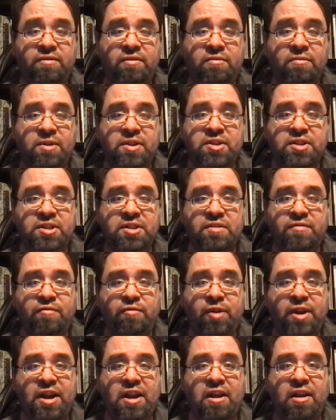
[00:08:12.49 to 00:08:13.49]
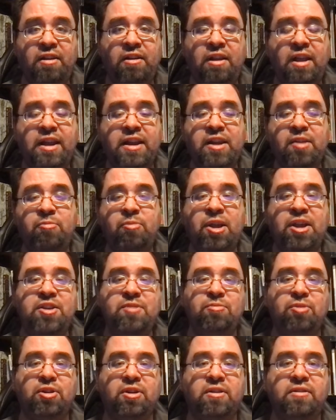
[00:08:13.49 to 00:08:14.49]
which is the free online companion
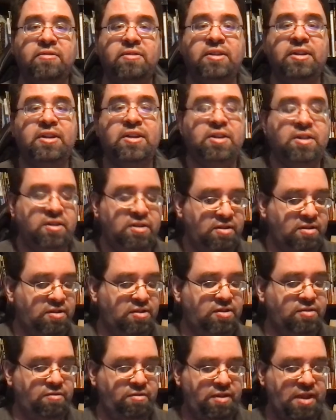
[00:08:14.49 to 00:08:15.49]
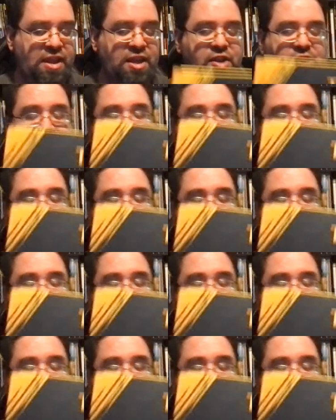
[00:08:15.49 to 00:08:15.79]
book. So thank you